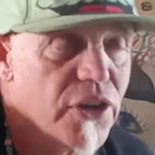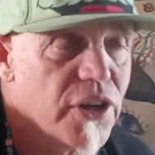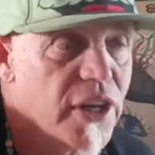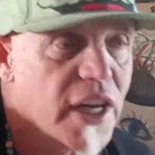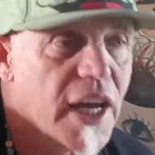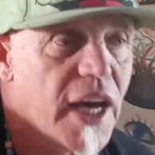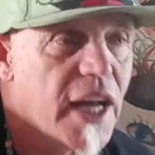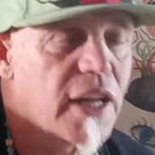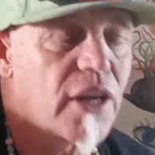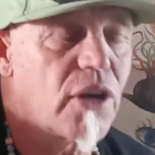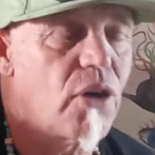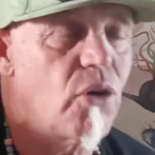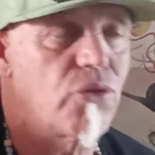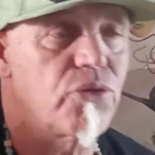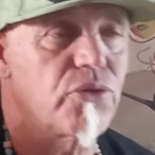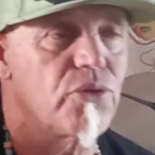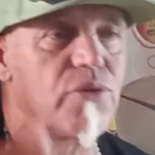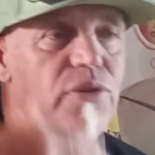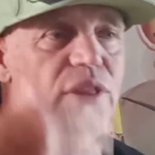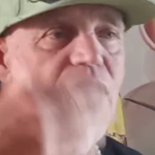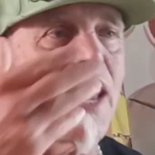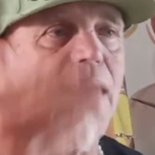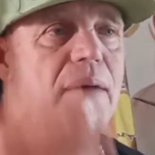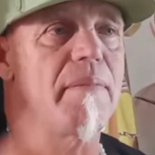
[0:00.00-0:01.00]
you got to go
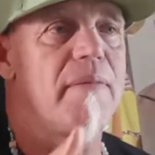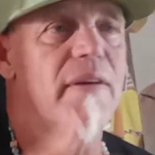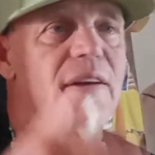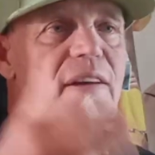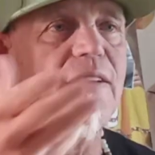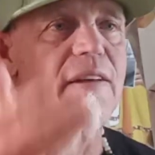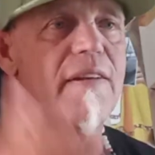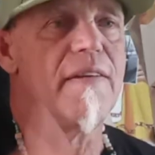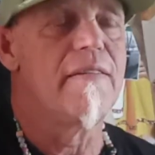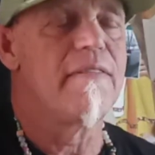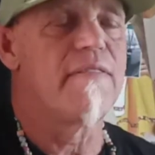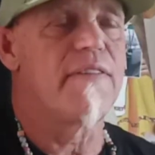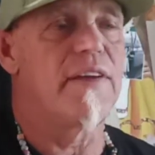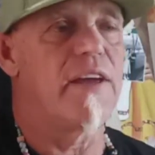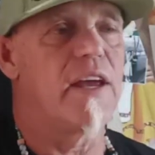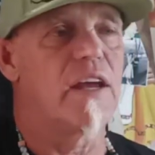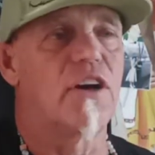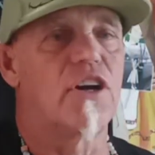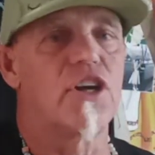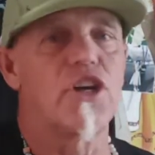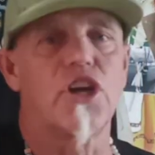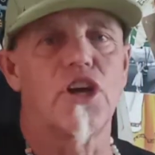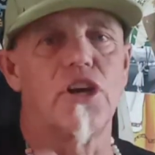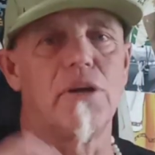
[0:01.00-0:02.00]
through that thing,
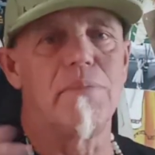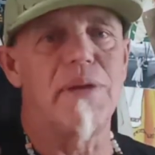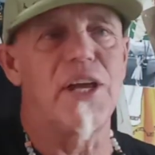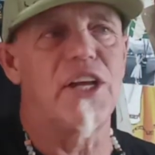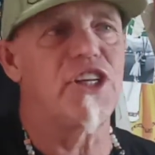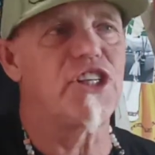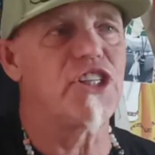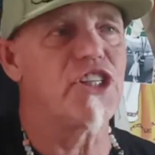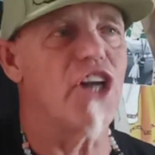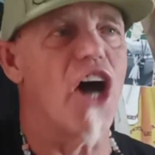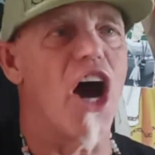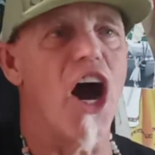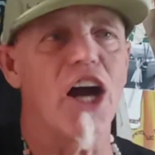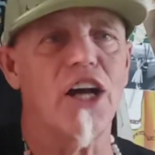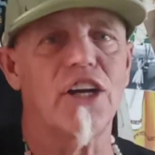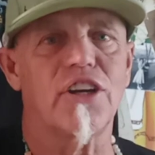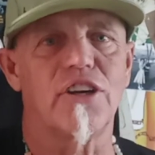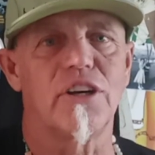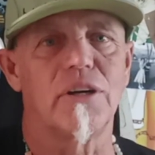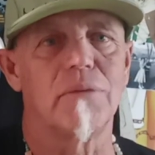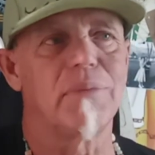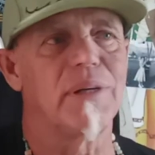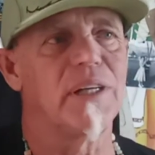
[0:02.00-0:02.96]
or you're going to be a doctor.